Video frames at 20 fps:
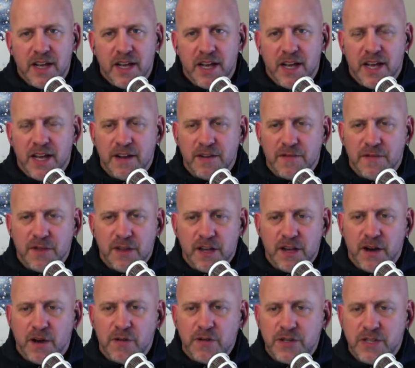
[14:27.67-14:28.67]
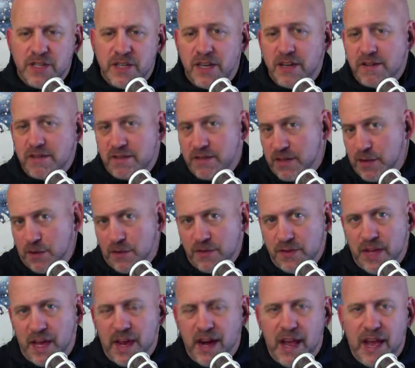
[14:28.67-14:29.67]
And for the coach that told
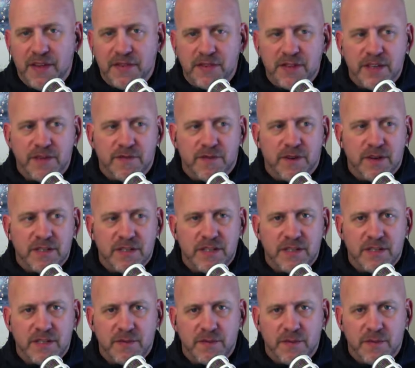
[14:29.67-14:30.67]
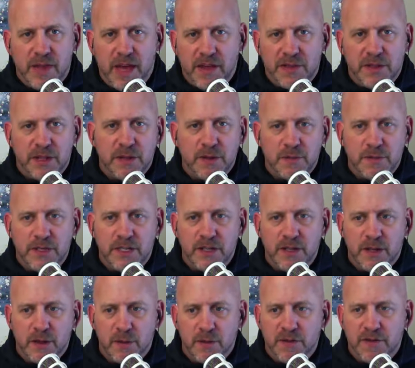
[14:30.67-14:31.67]
that athlete, for instance, the athlete that was
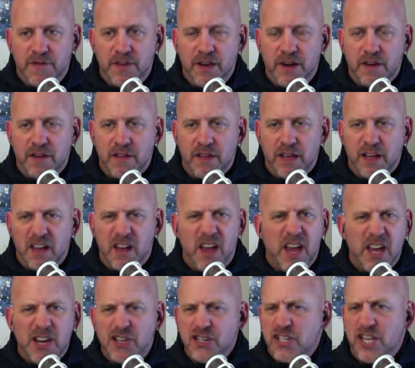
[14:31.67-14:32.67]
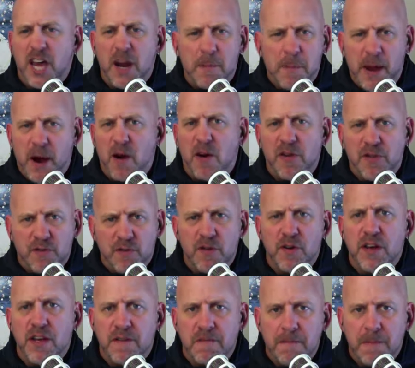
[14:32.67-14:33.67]
dealing with fear, like, hey, you just got to power
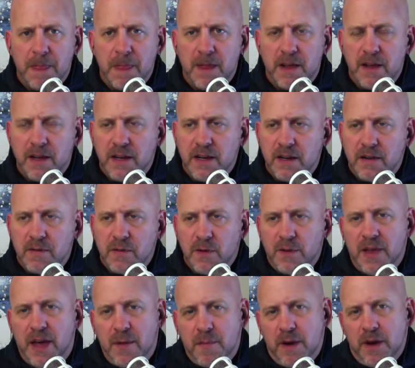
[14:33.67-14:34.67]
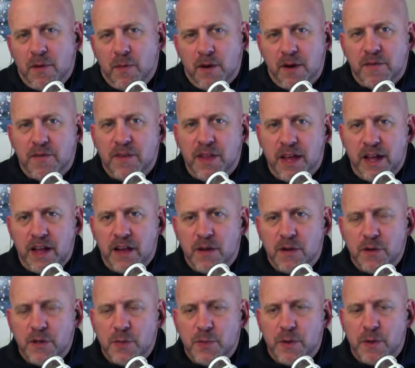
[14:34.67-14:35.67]
through it. Well, that might have worked for that
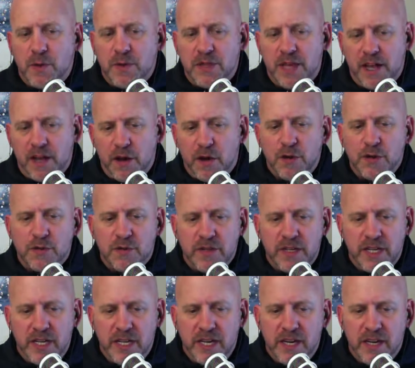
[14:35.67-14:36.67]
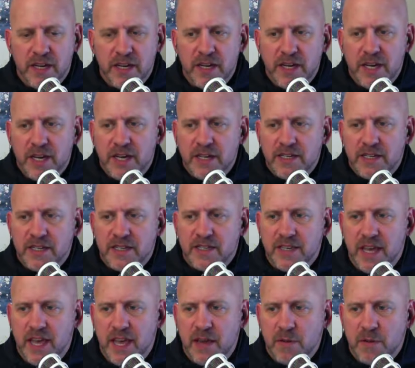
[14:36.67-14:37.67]
coach, but what that coach really needed to
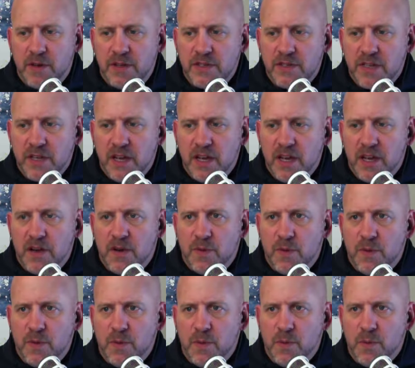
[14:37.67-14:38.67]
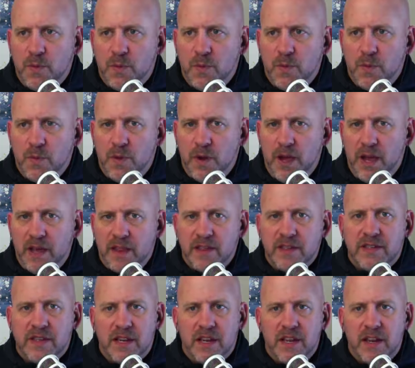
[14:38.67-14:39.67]
say was, hey,
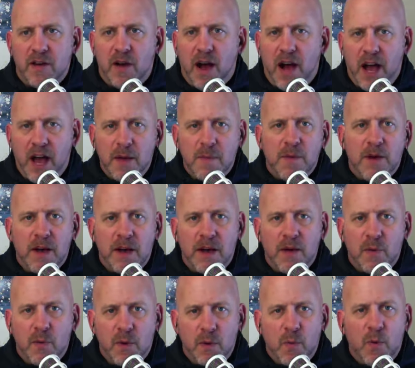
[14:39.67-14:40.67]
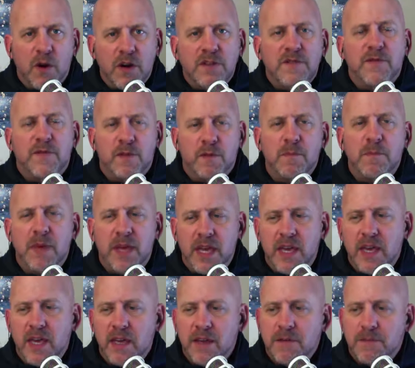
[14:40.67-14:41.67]
listen, what worked for
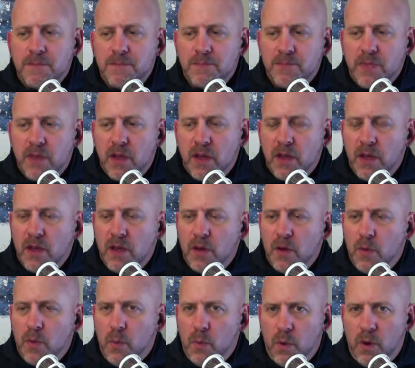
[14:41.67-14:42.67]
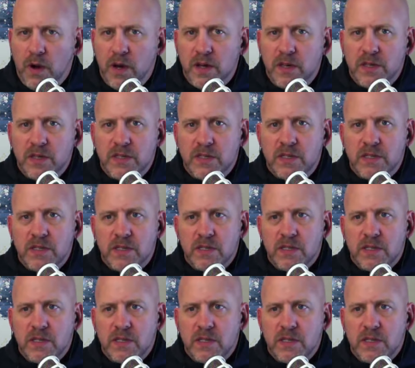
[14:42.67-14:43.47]
me was,